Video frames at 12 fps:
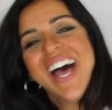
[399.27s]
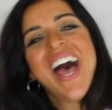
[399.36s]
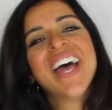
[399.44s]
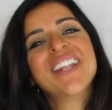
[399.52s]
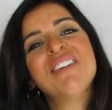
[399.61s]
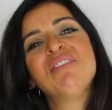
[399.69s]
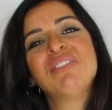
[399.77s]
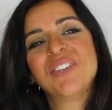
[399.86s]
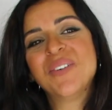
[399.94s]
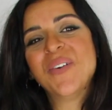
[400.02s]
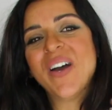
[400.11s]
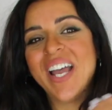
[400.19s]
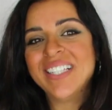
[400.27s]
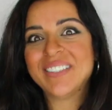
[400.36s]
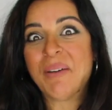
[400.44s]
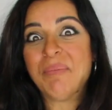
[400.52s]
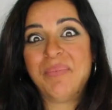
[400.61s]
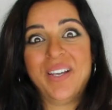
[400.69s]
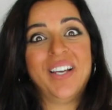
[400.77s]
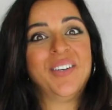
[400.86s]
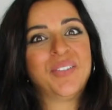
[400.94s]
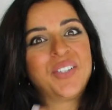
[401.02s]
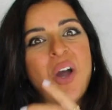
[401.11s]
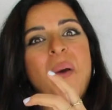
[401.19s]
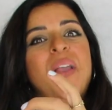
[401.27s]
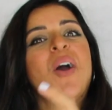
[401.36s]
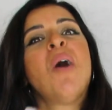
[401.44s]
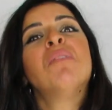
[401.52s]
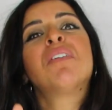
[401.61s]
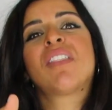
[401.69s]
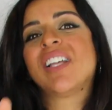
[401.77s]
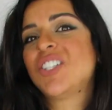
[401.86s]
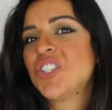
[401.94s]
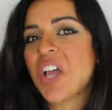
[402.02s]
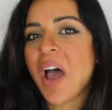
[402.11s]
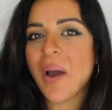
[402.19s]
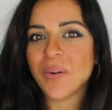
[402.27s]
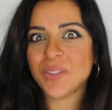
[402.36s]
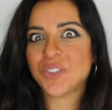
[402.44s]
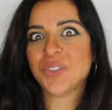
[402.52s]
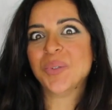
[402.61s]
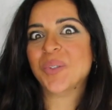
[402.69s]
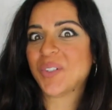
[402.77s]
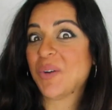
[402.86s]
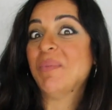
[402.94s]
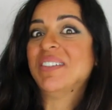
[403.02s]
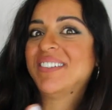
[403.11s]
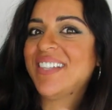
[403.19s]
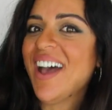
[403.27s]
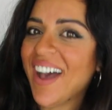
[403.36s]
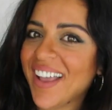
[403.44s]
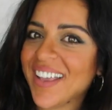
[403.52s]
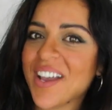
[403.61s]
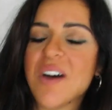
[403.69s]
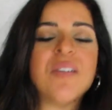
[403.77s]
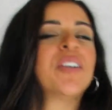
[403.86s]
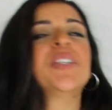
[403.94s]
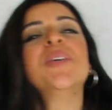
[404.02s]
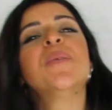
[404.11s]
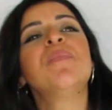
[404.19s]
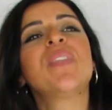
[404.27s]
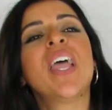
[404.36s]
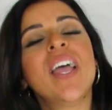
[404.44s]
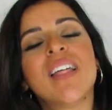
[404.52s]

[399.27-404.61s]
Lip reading: and if you end up going over the ciao to come stai, how are you,